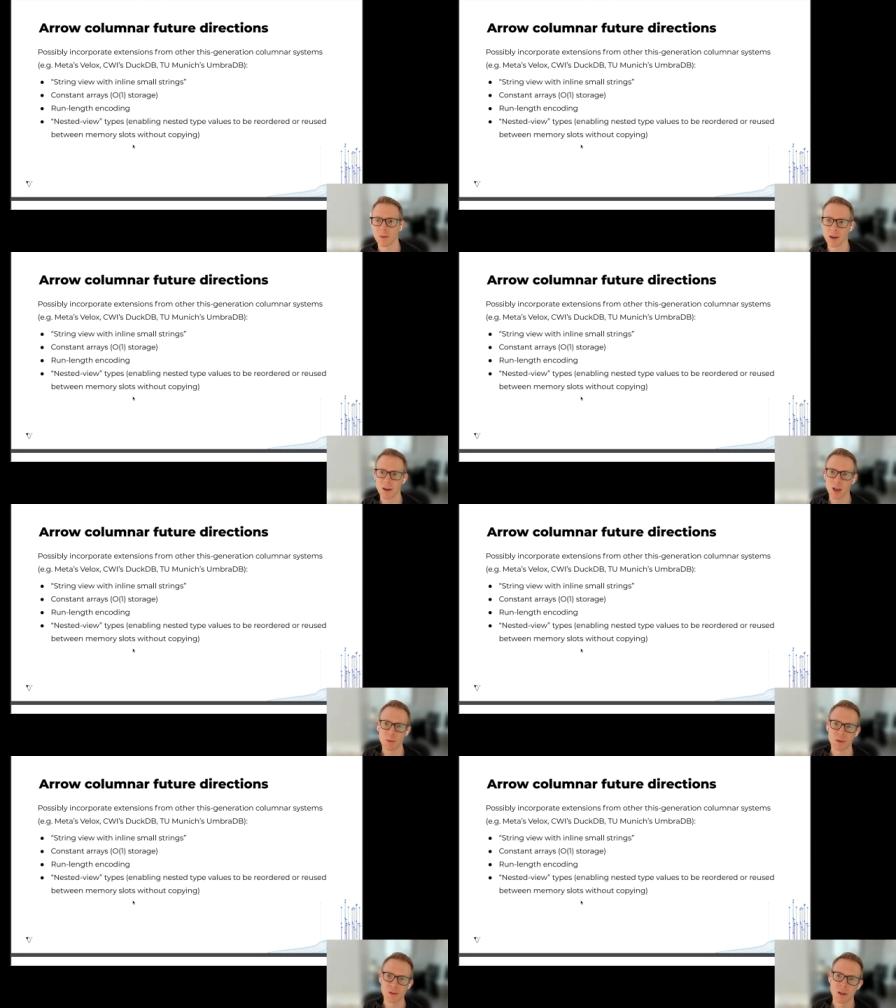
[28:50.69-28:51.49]
that
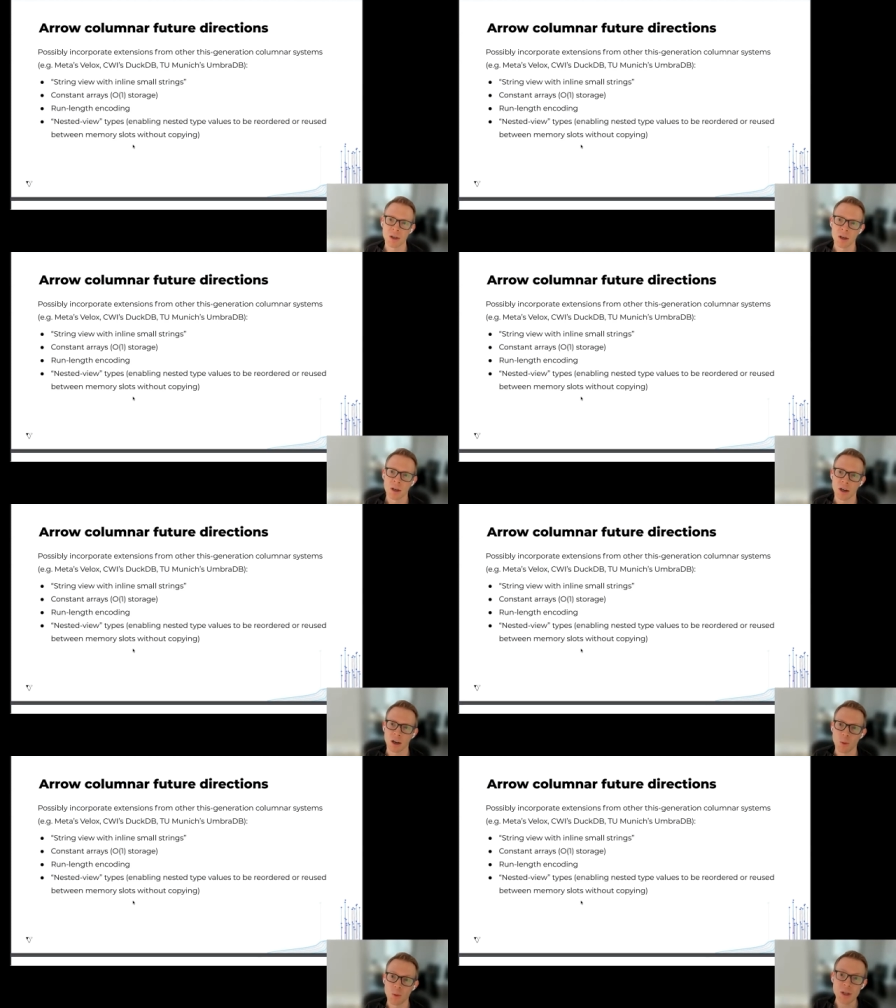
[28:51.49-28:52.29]
enables
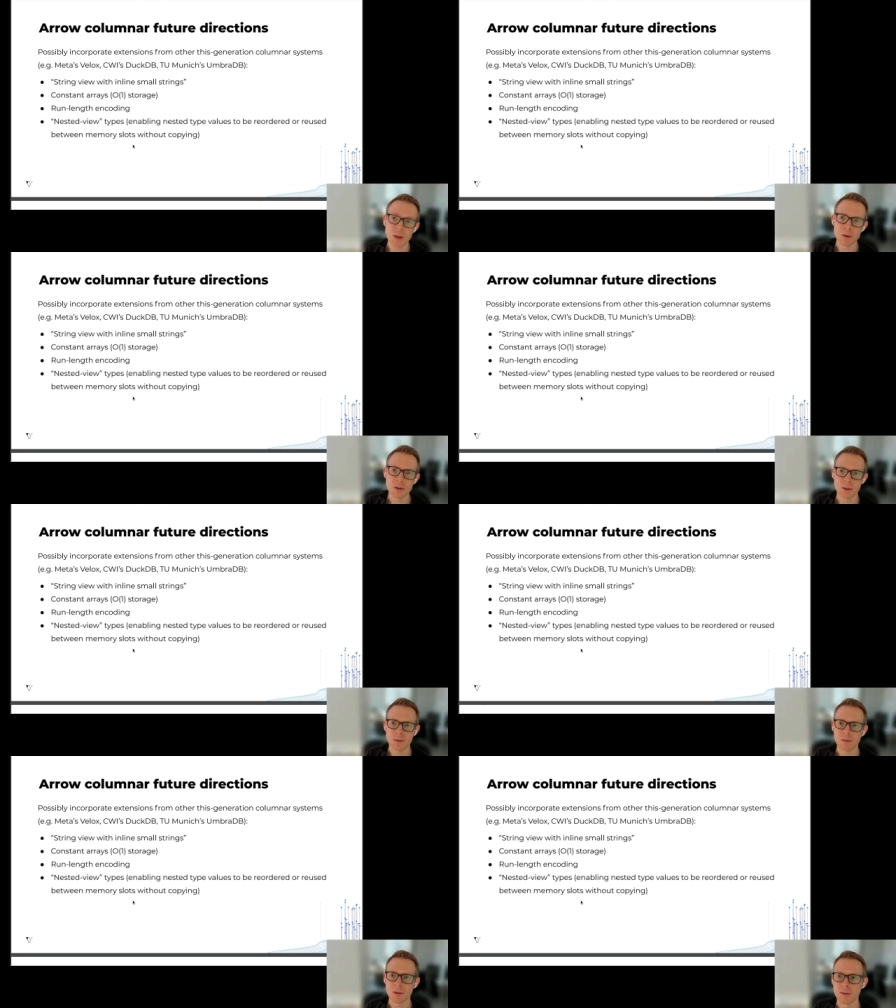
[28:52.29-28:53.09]
uh, reuse of,